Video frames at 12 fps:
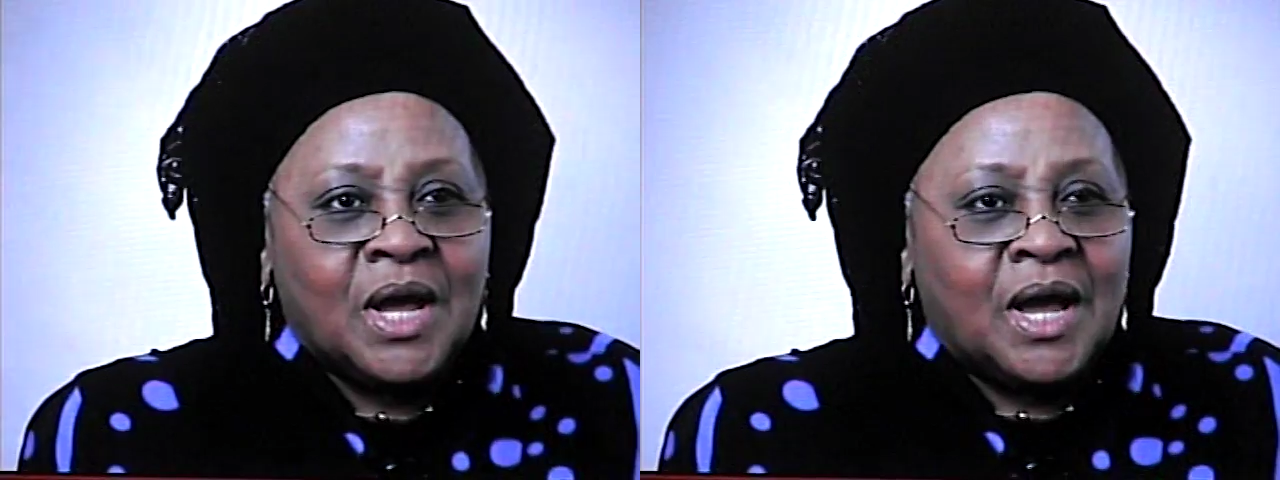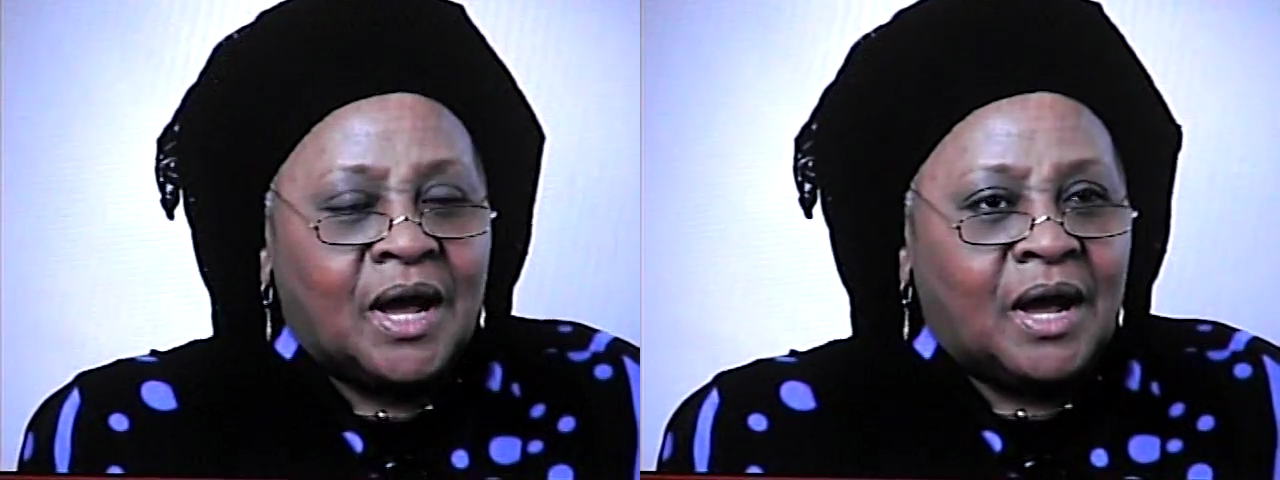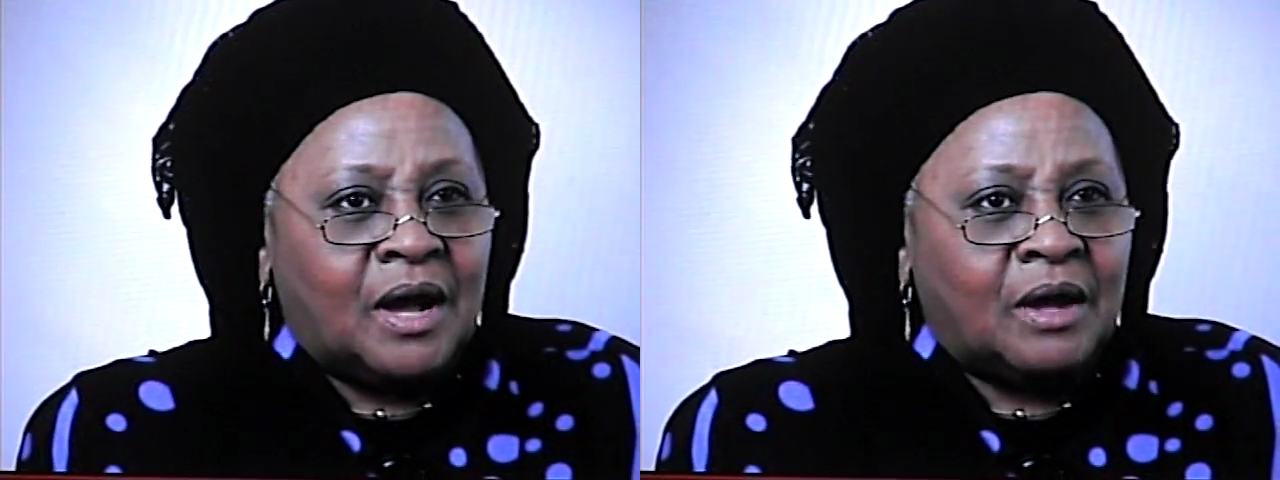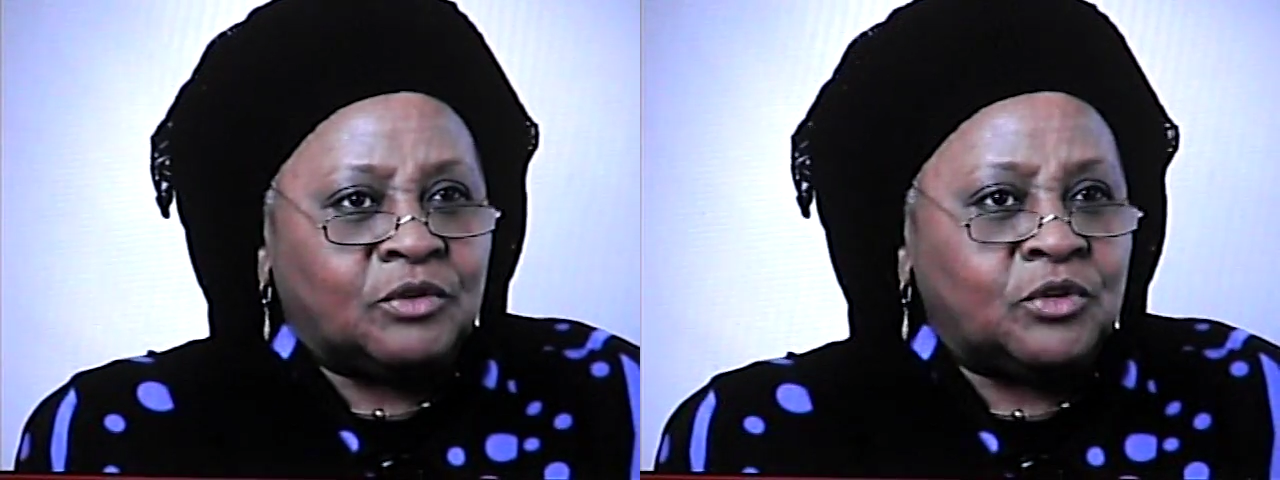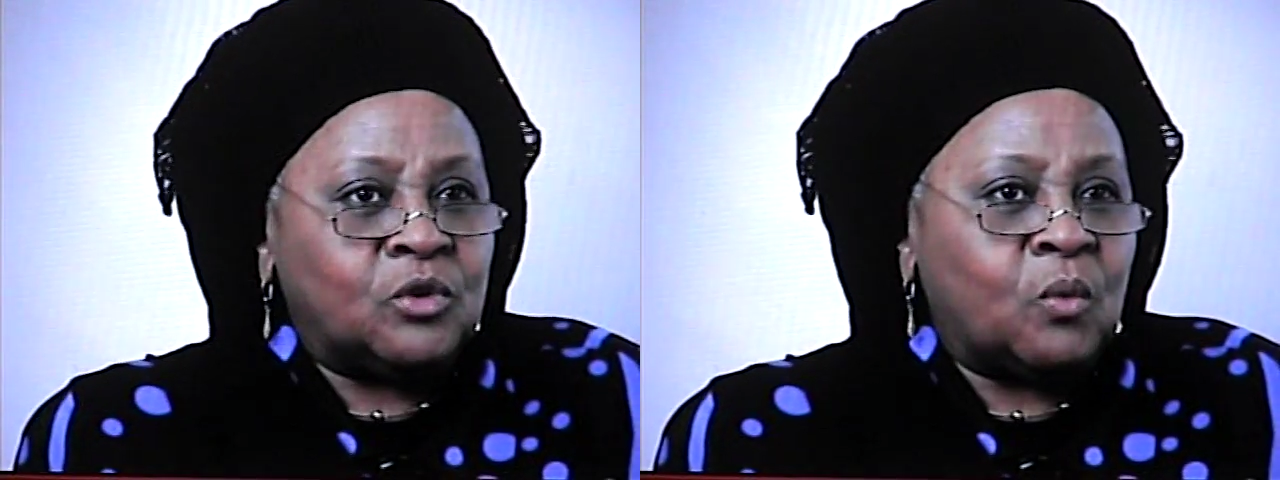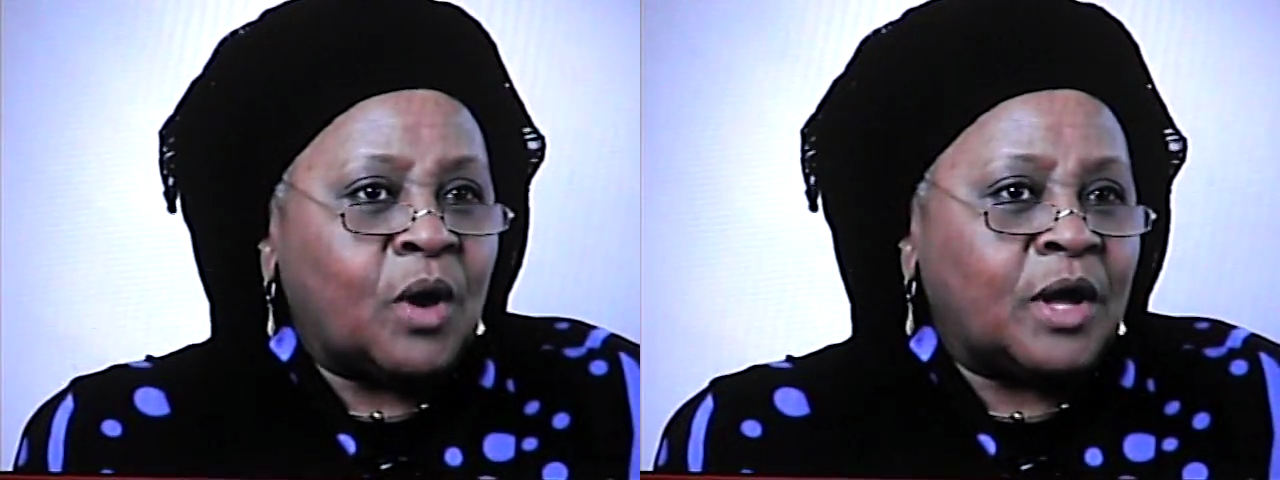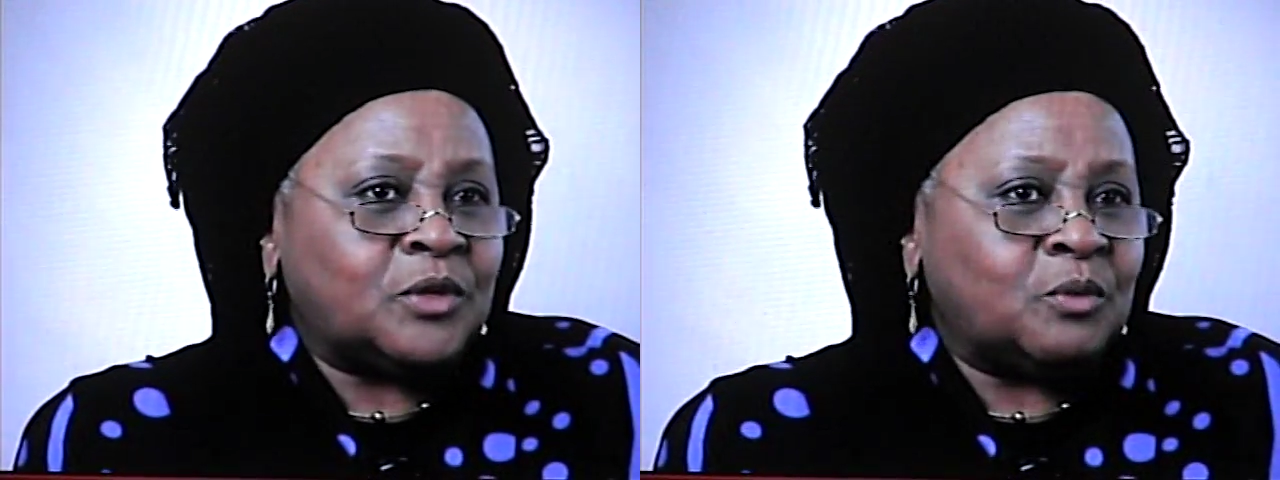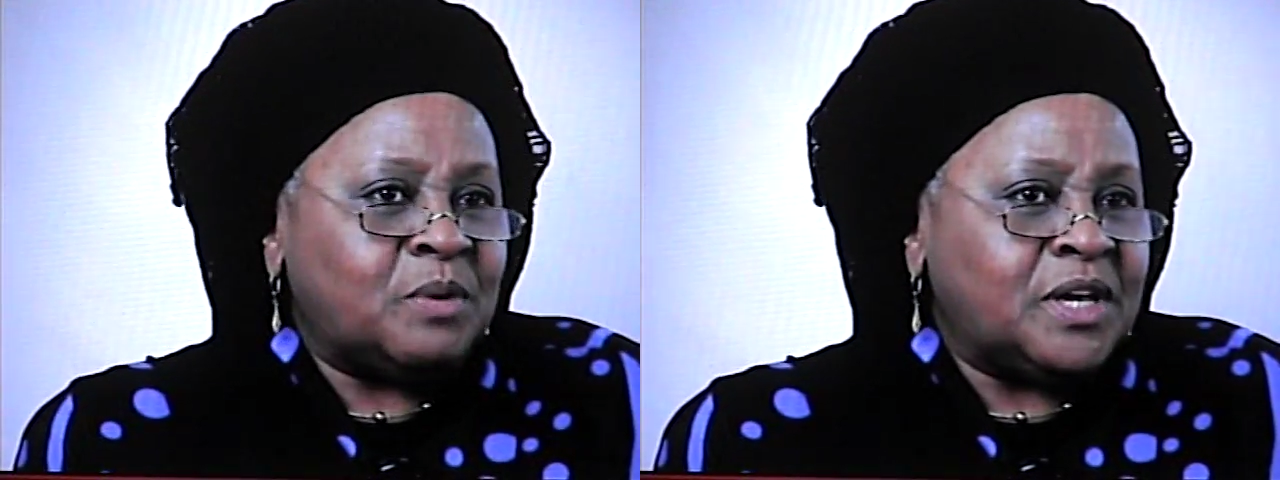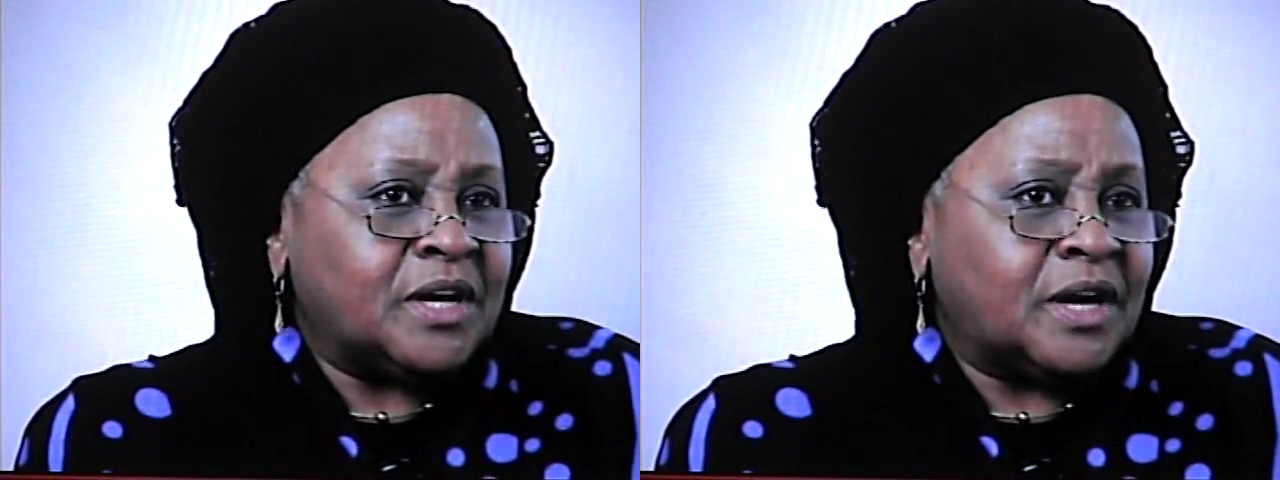Do you want to
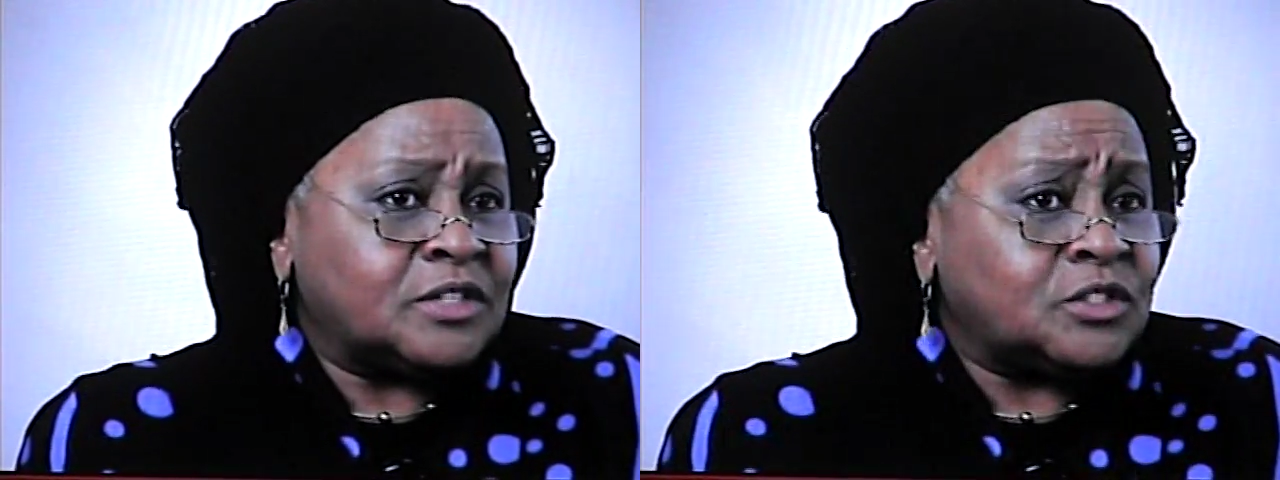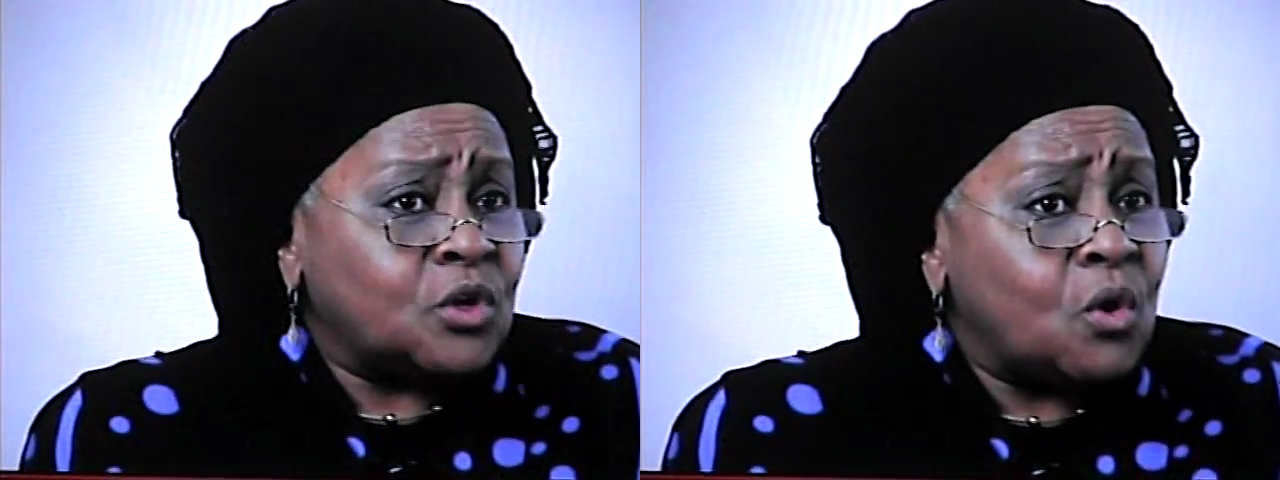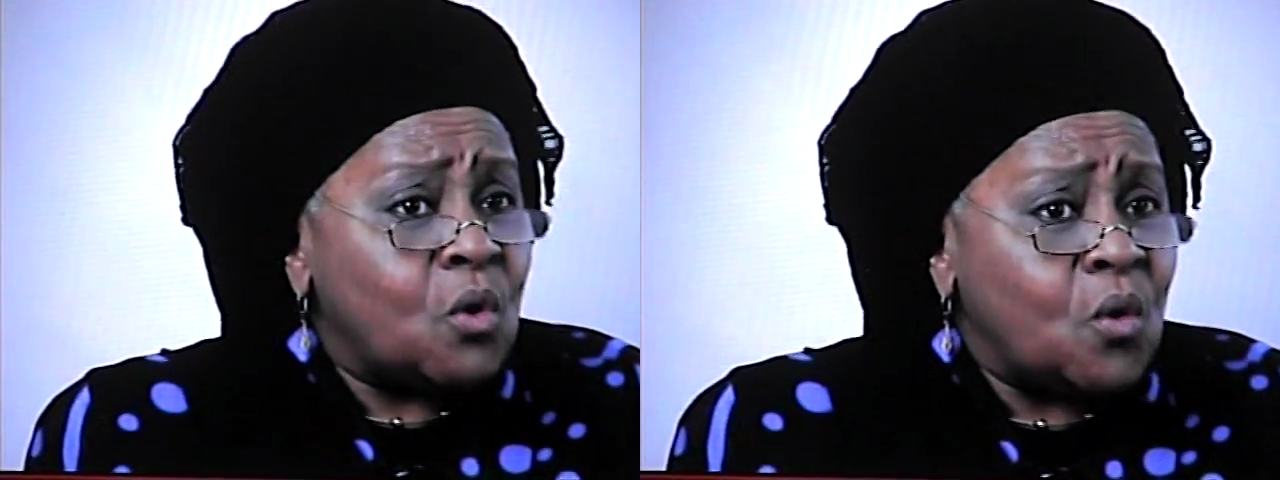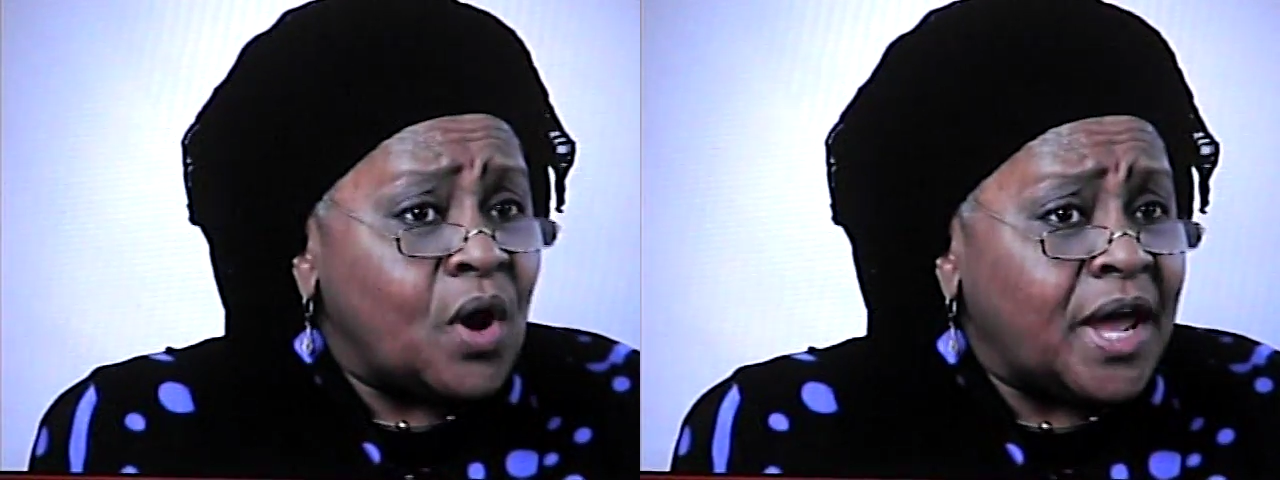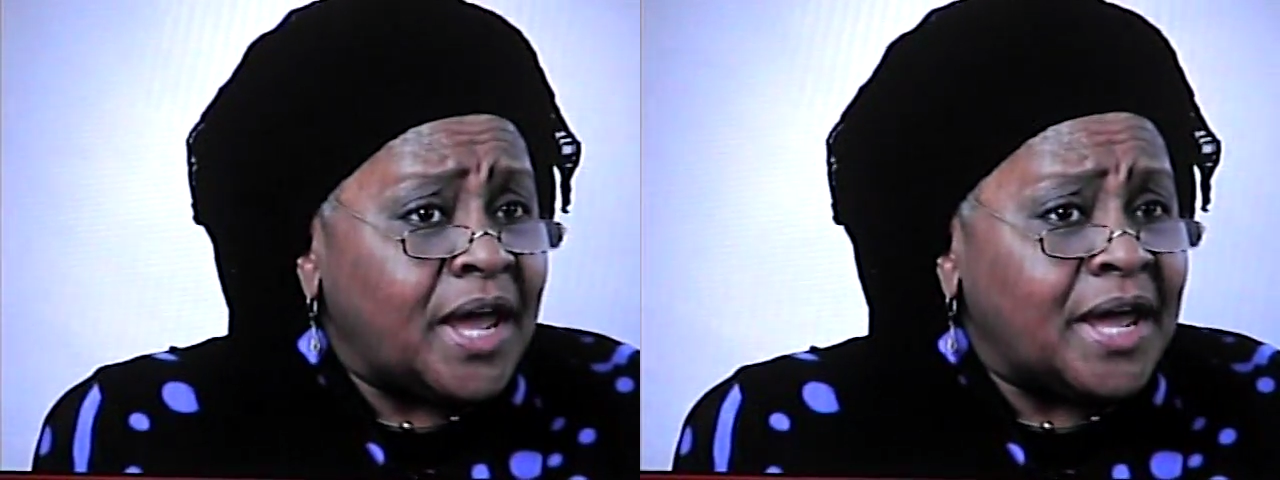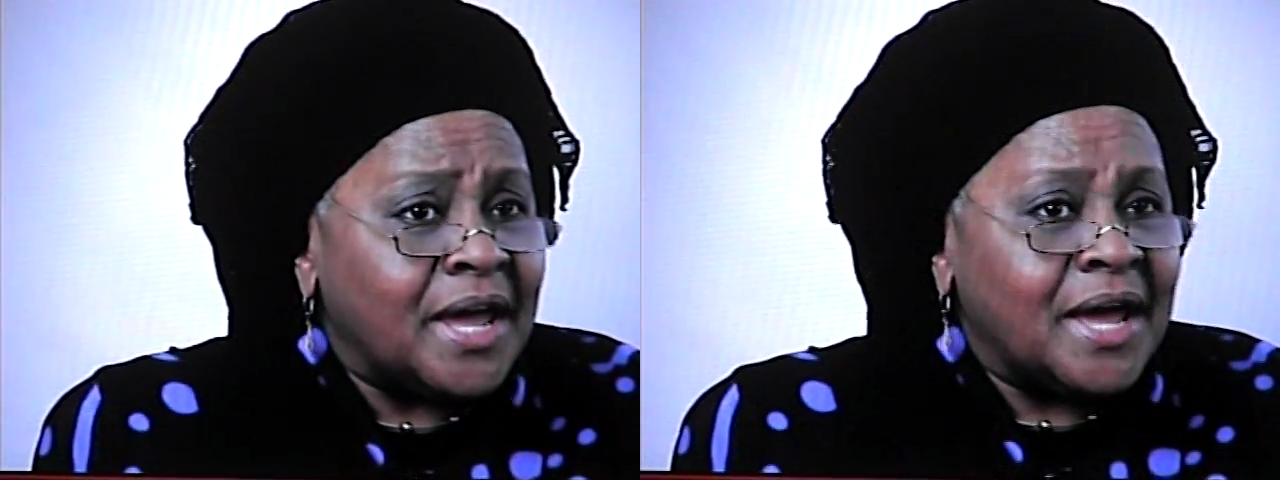be a toy?